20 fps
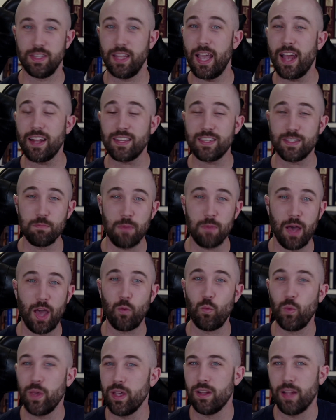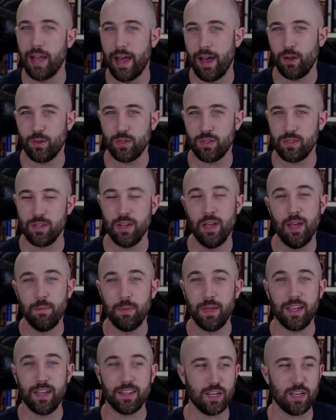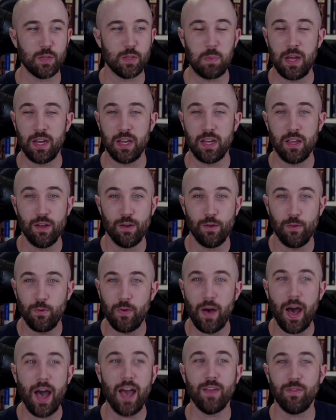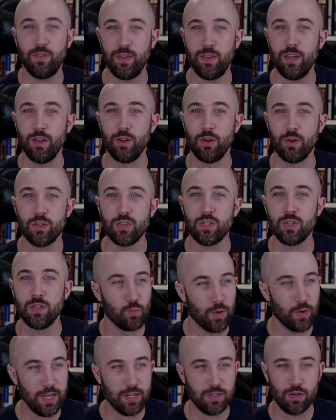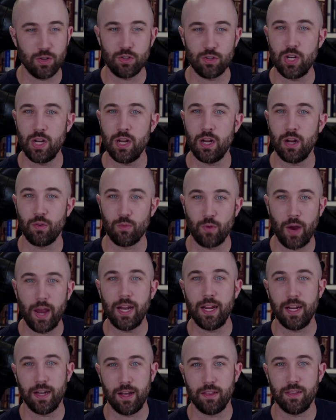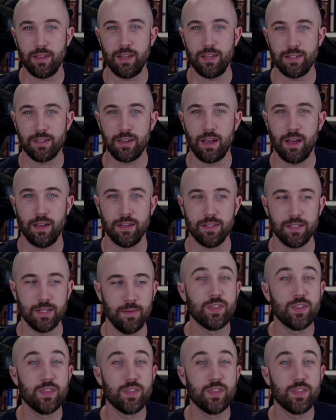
That's my wheelhouse because I spent 5 years researching and writing on these guys.